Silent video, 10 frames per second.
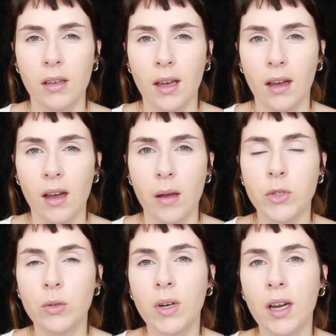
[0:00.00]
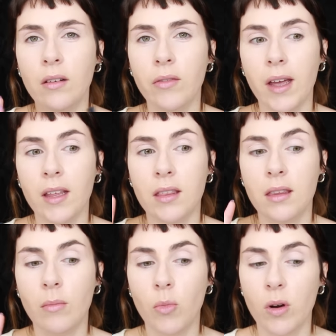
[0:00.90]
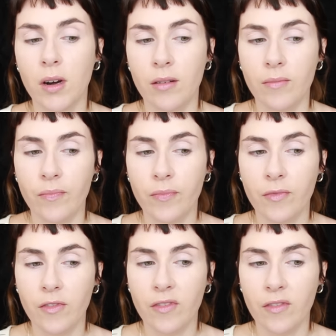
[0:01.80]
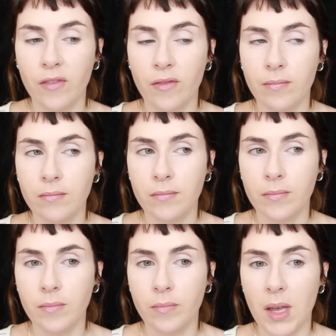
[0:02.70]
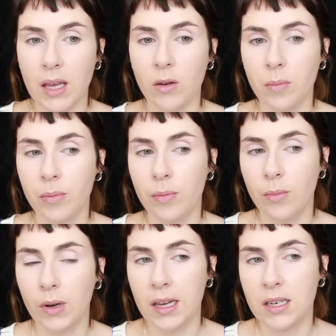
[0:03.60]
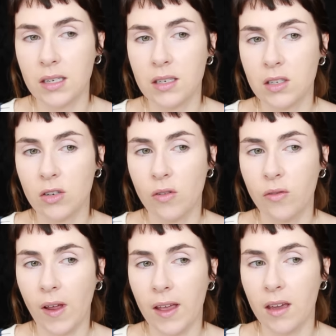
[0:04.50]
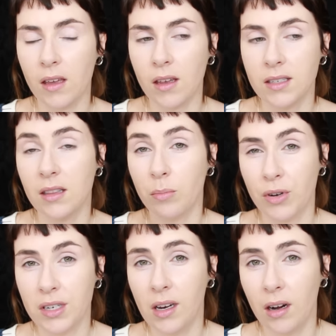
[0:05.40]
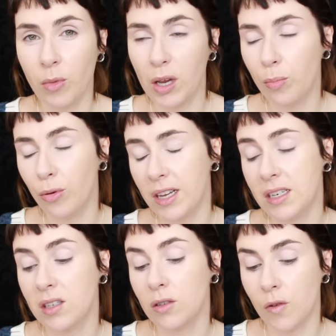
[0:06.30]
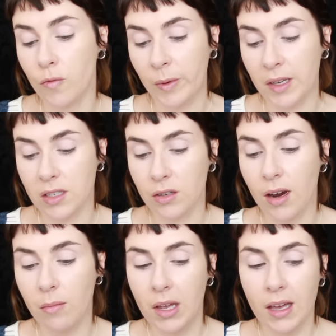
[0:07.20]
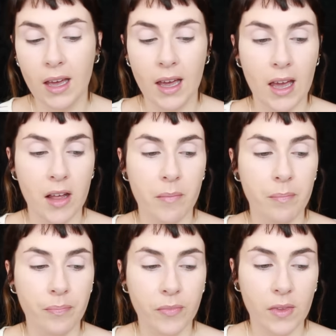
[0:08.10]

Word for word: Yeah, I'm doing kind of like the more makeup related stuff, like as in the pretty kind of makeup related stuff over my Instagram, um,